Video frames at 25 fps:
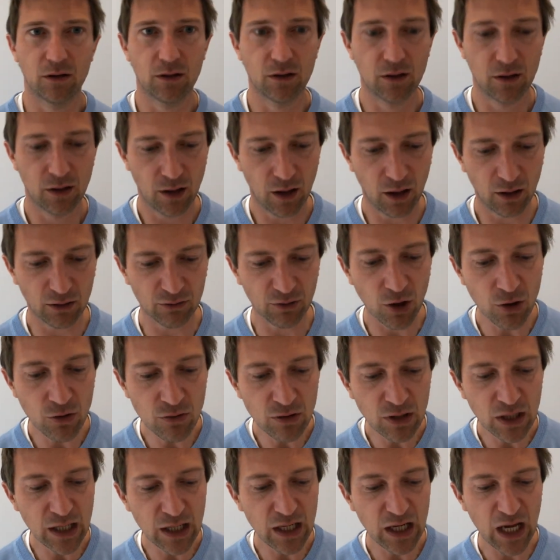are
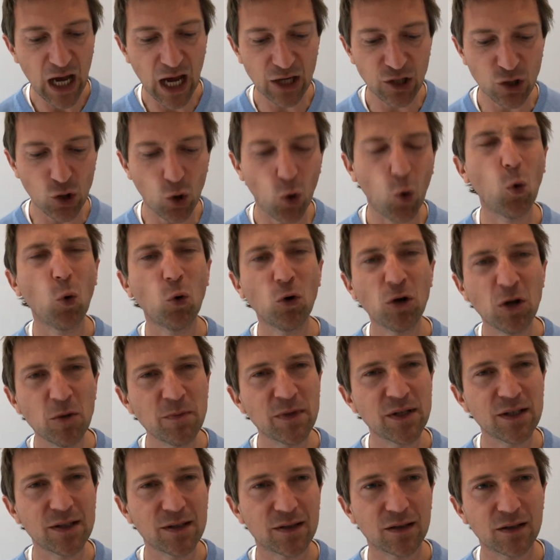only an
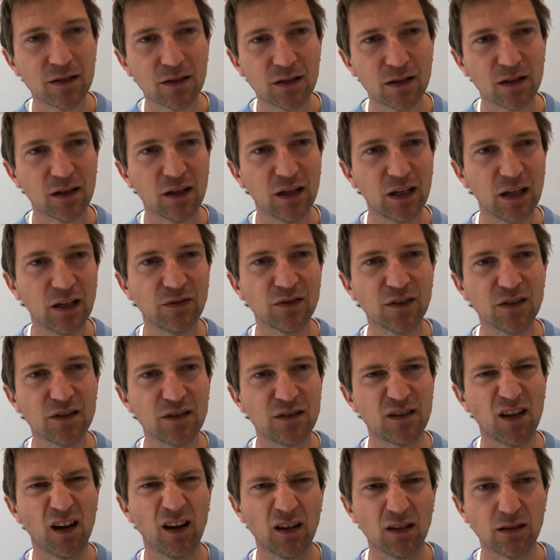ornament in the
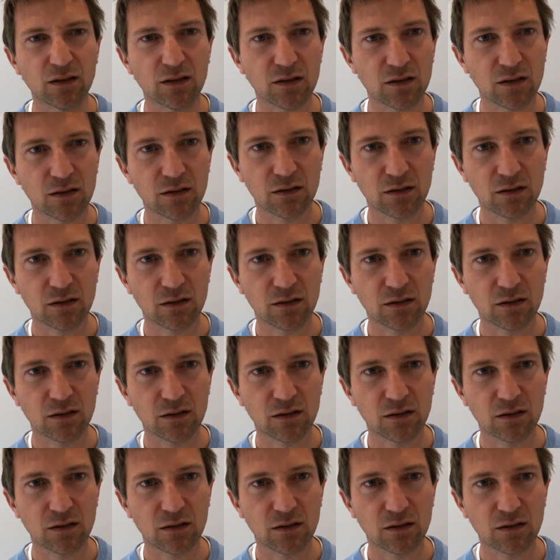dance.